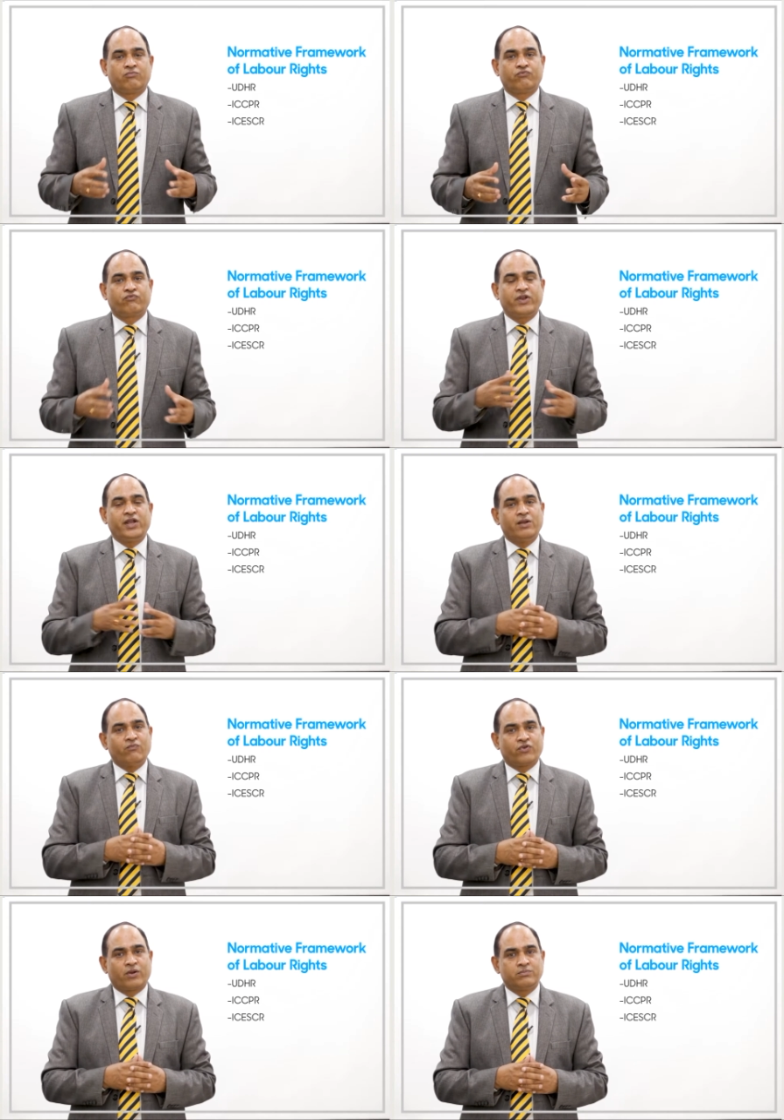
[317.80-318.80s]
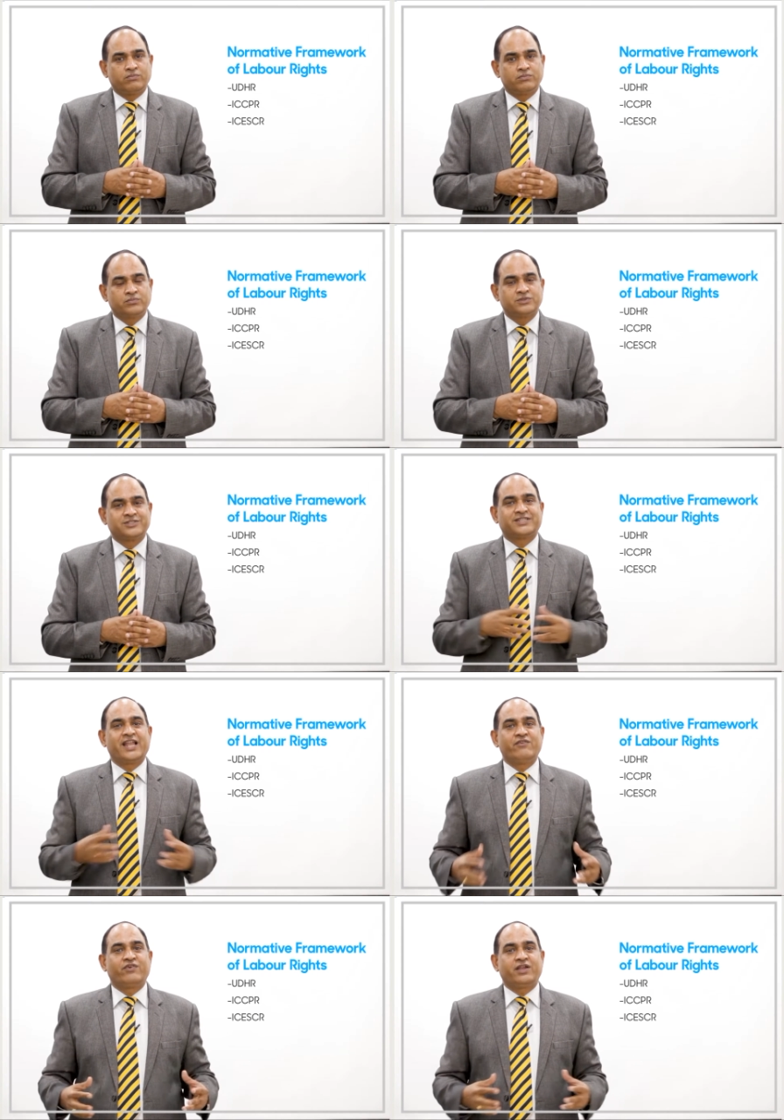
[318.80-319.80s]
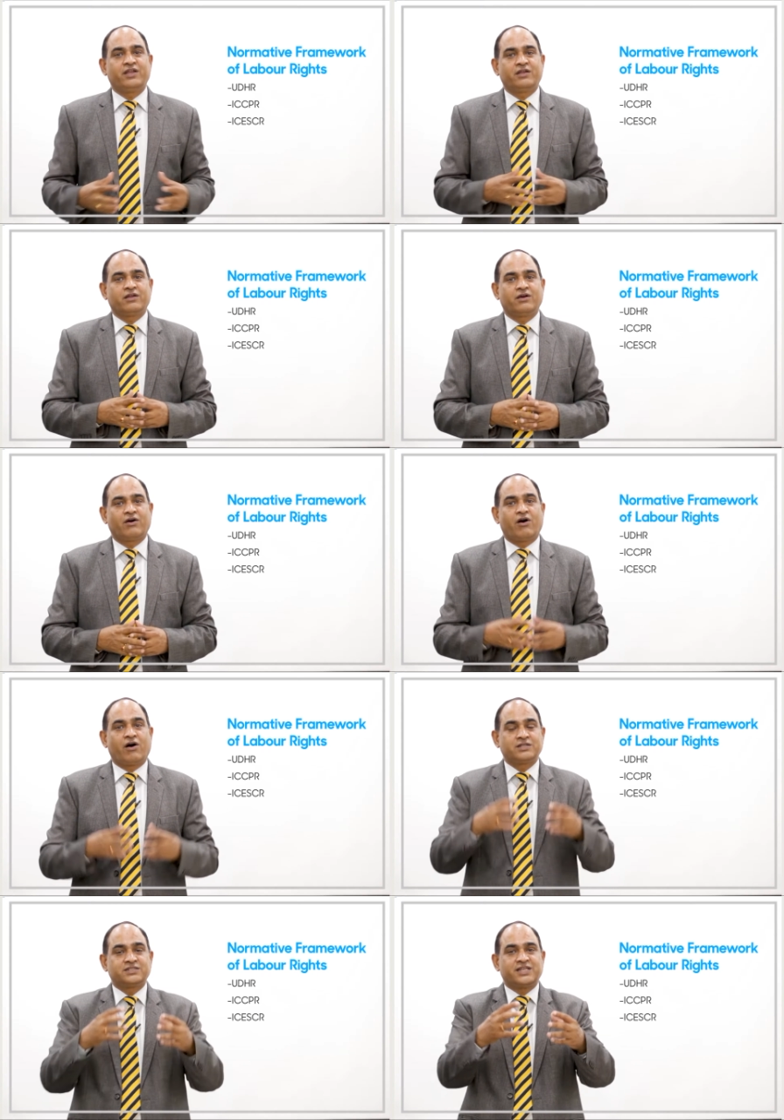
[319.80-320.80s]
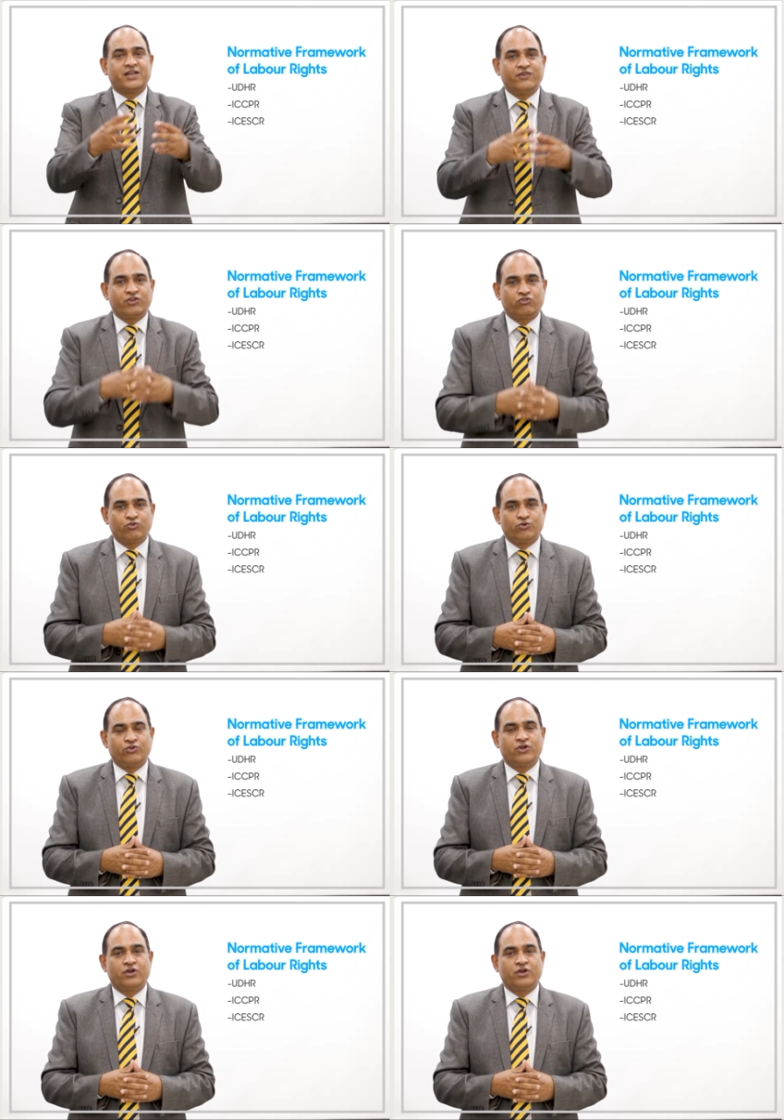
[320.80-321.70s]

freedom from slavery or servitude.